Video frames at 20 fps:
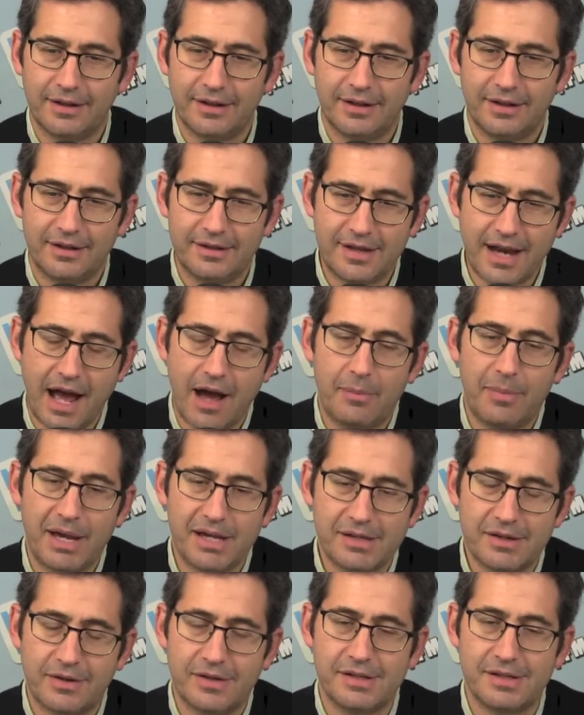It's now
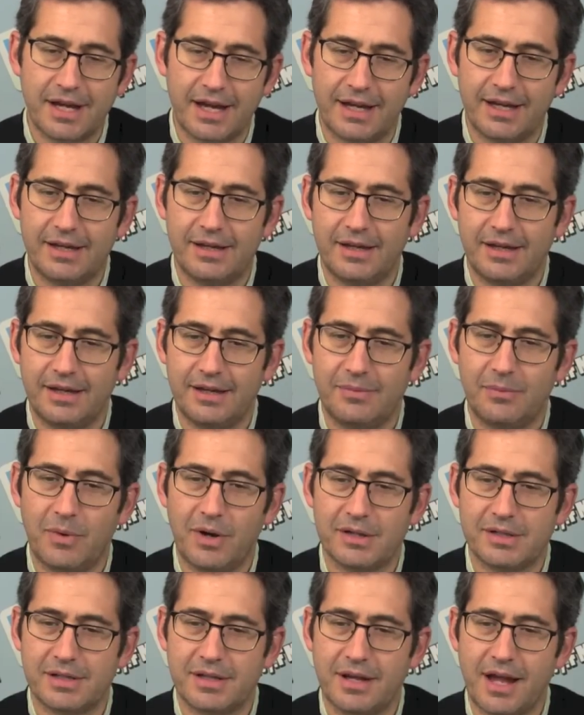basically saying he, he
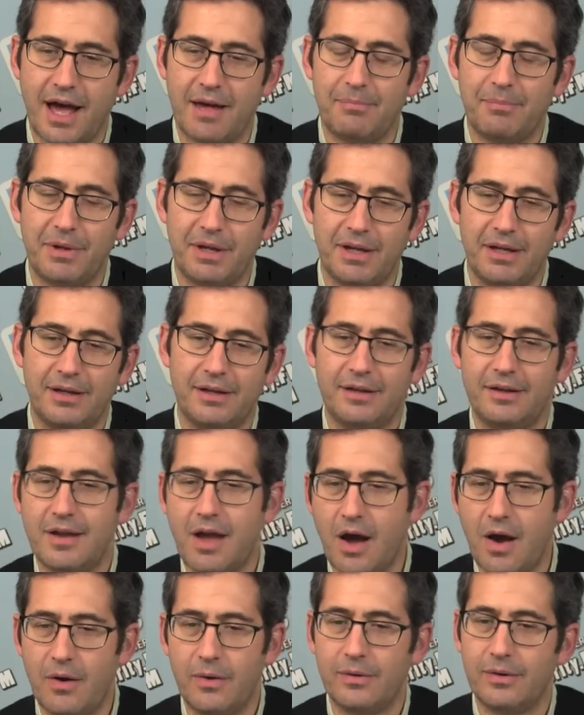wants to not be
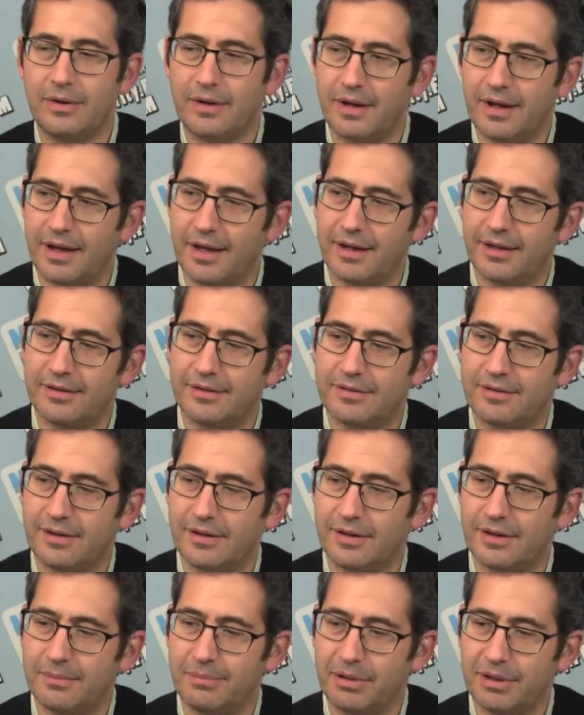known as
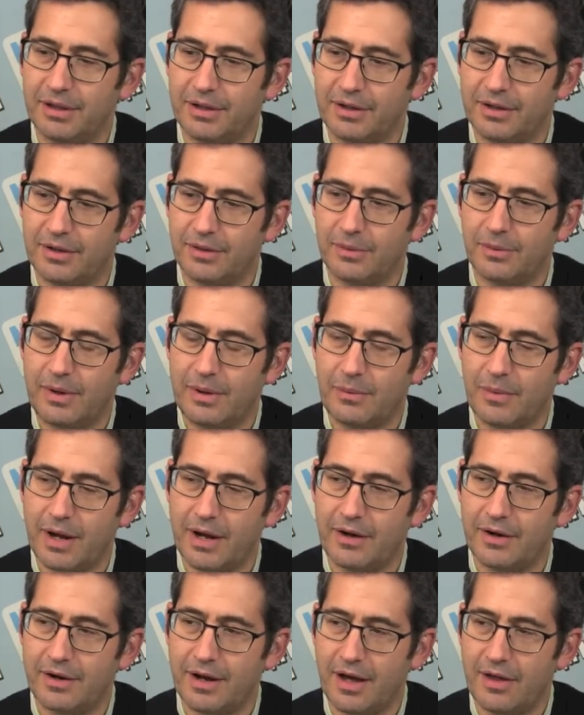uh, political one
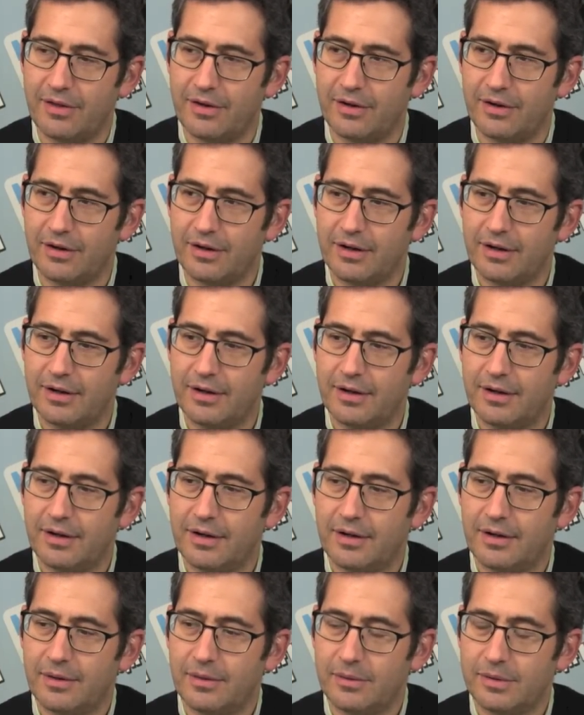way or another,
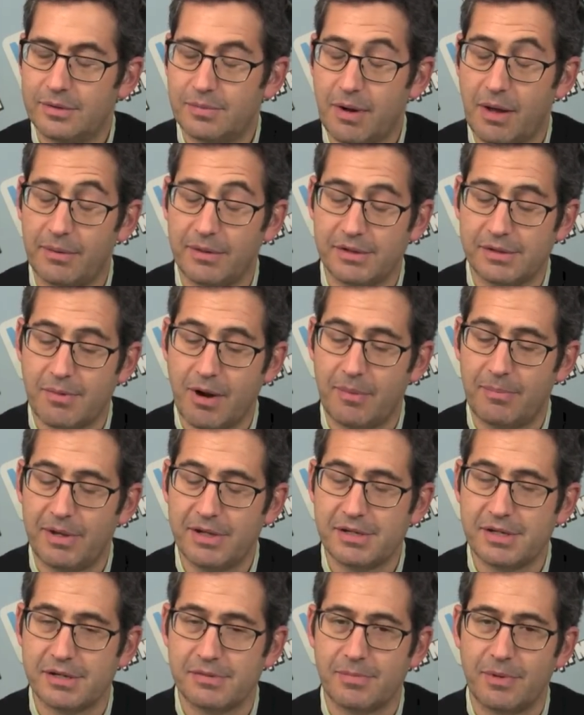which is probably a smart
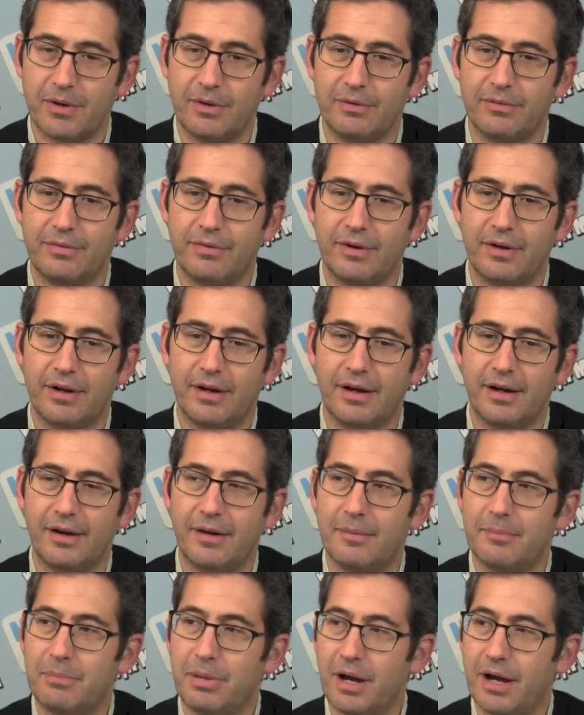business move.
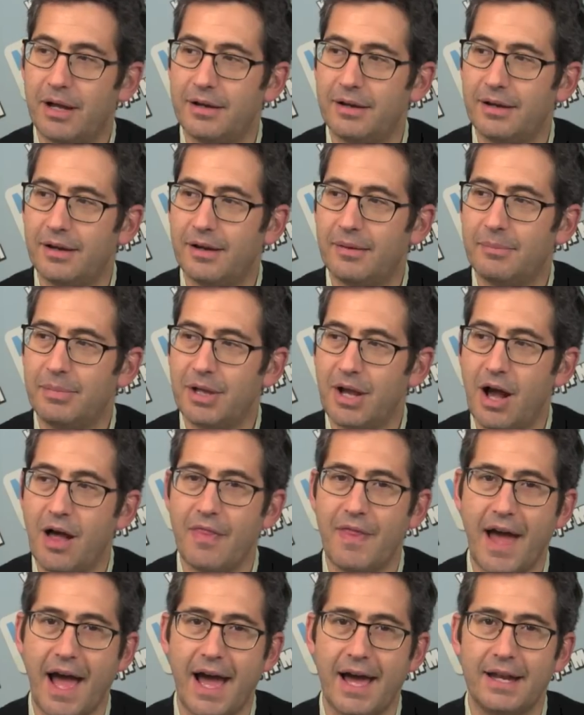Uh, but uh,
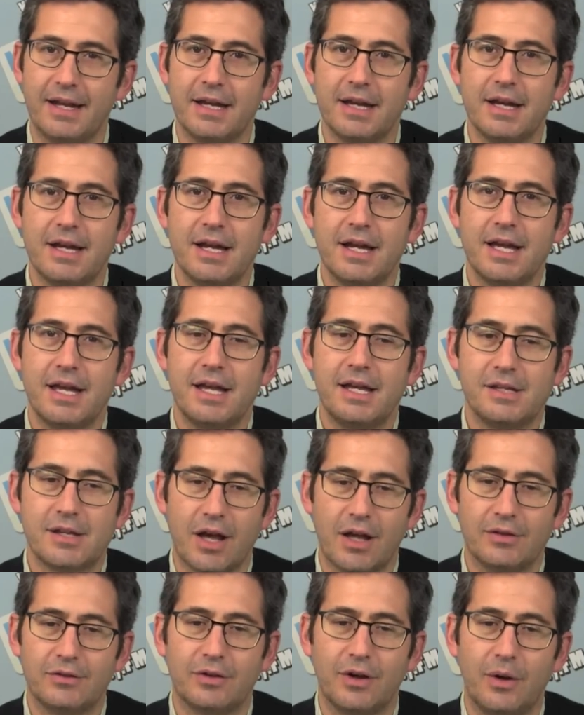beyond that, he's
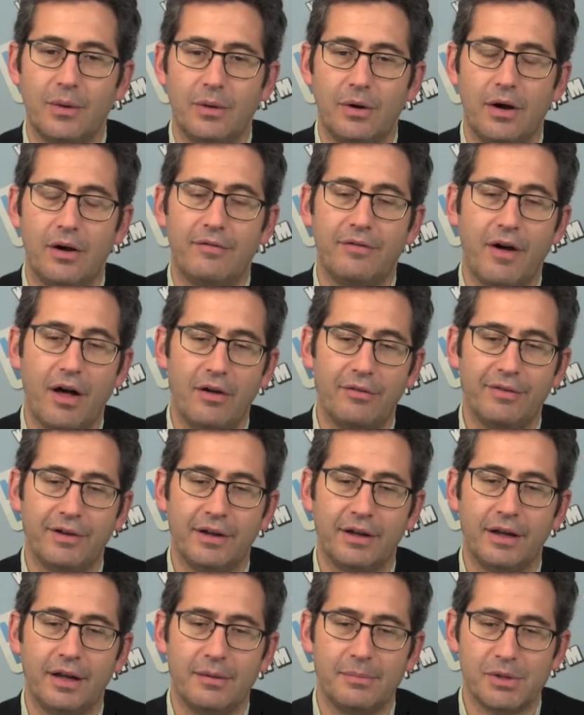also
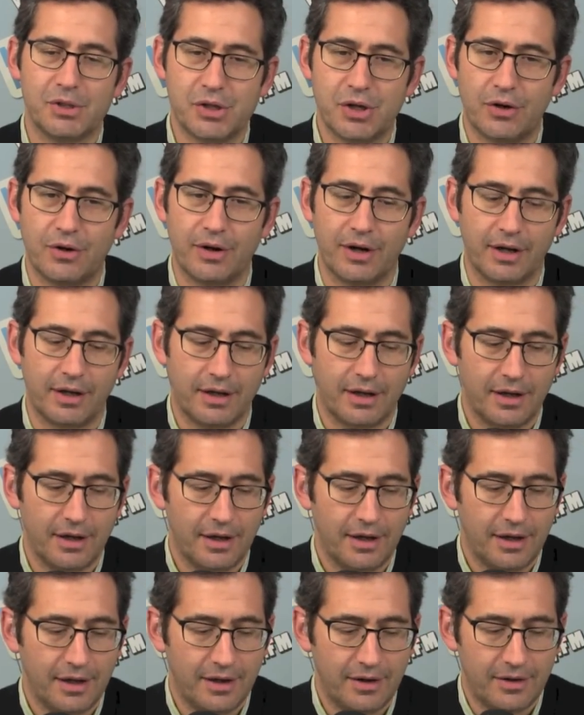evolving and maturing.
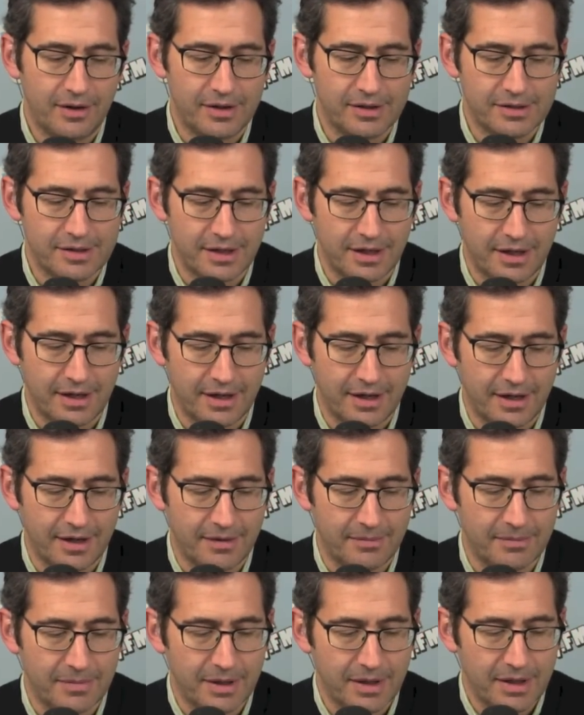Here it is.
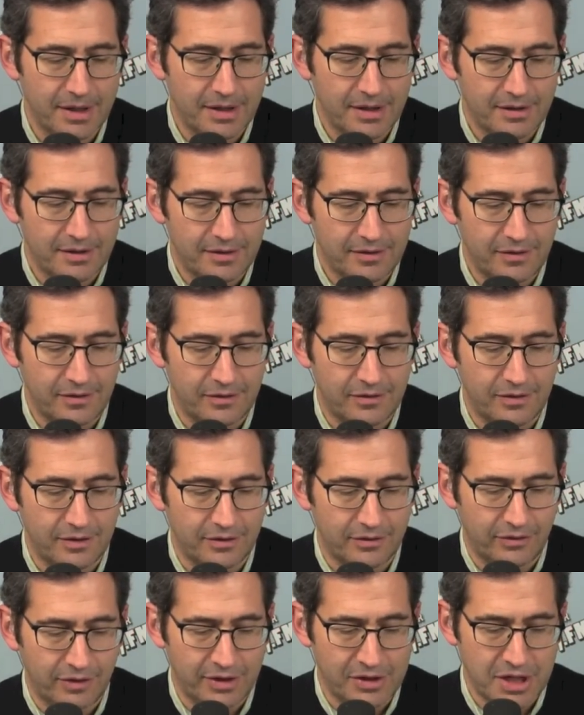Um, this is
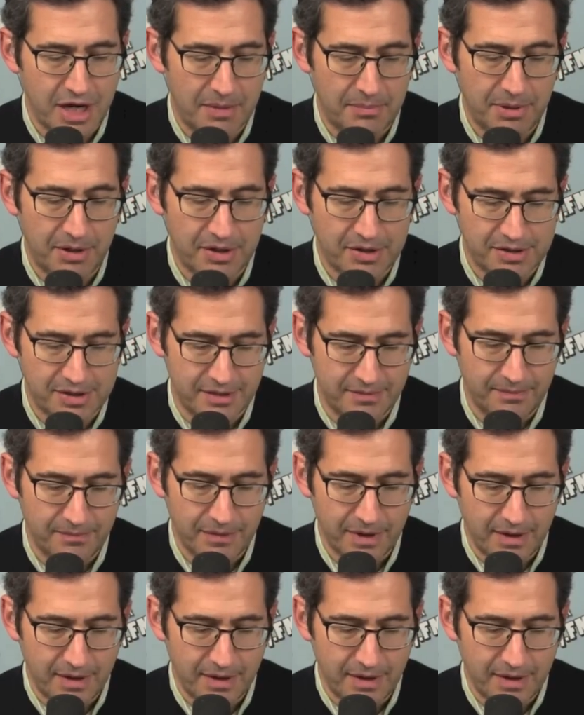C.J. Pearson